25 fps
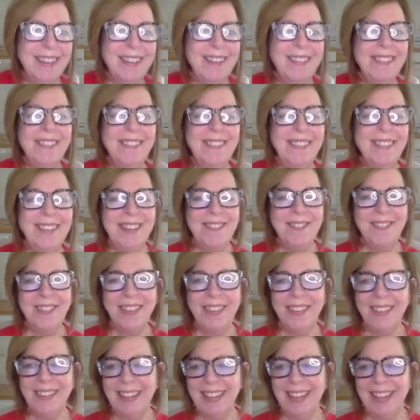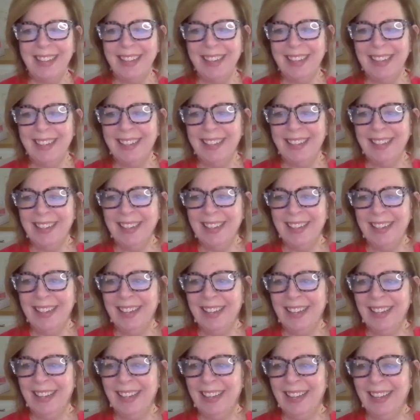Holy moly.
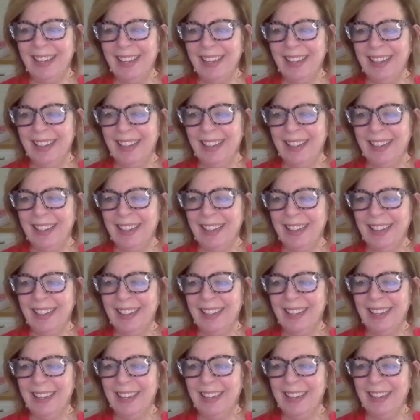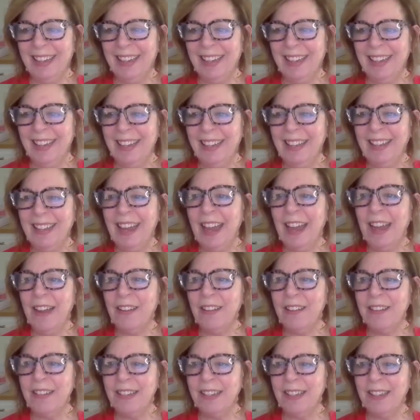Uh, yeah,
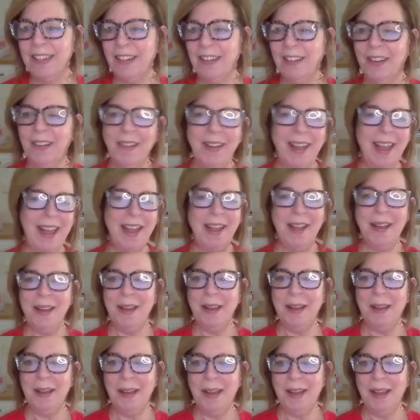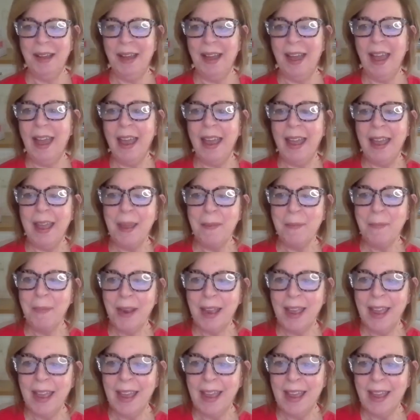you're still here. Okay. Hey,
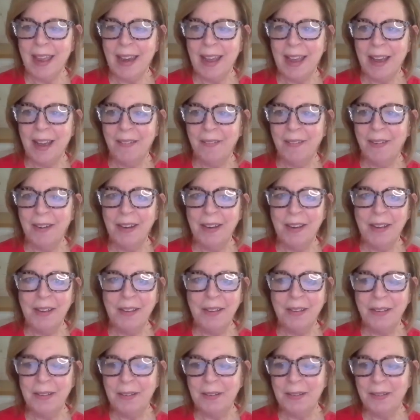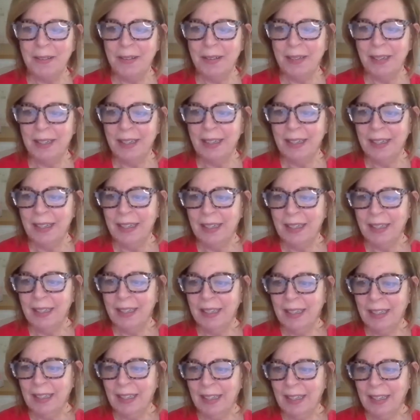Brienne, how are you?
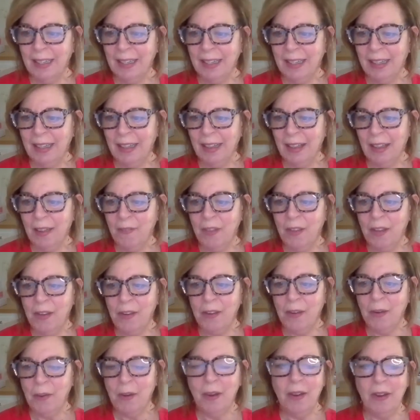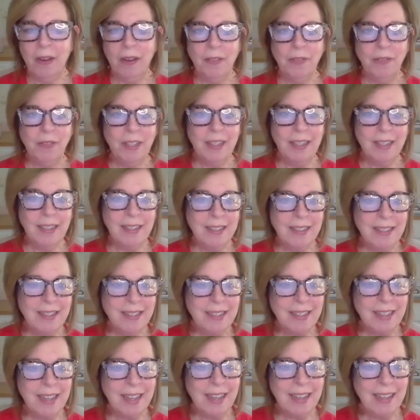Love the new
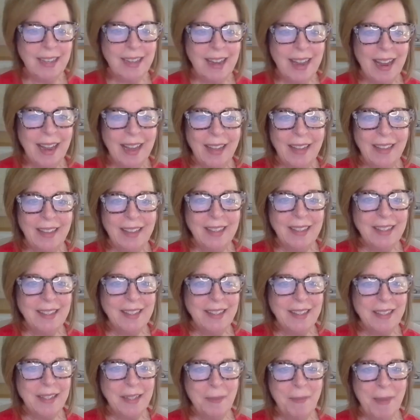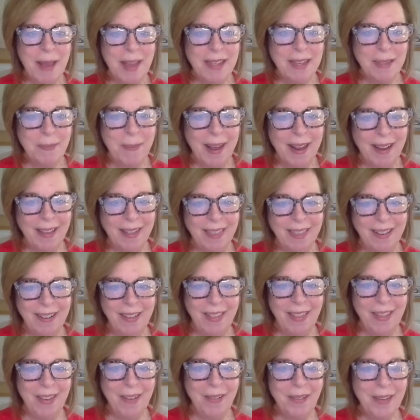office. Yeah, it's a mess back there
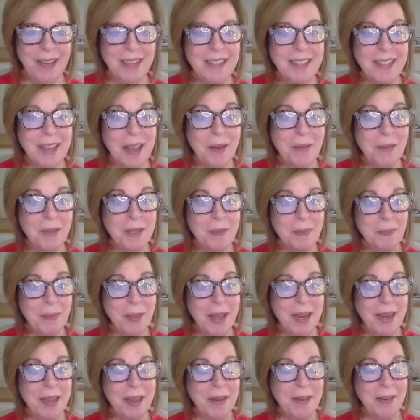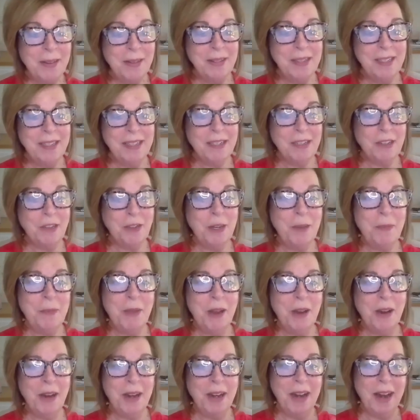though, because I was planning on using
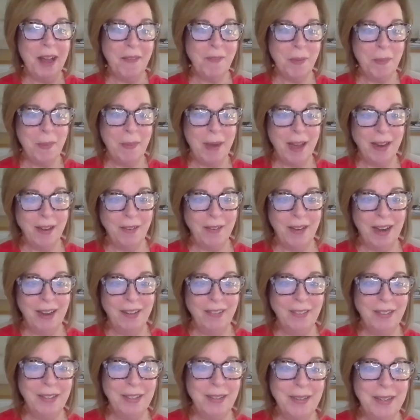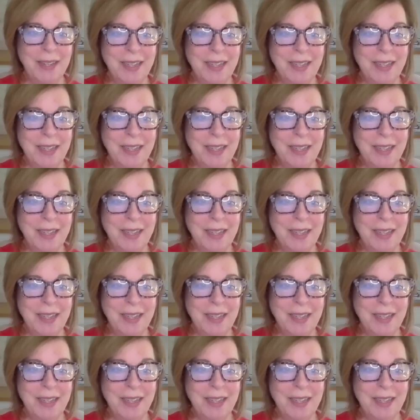StreamYard and I have a background, so I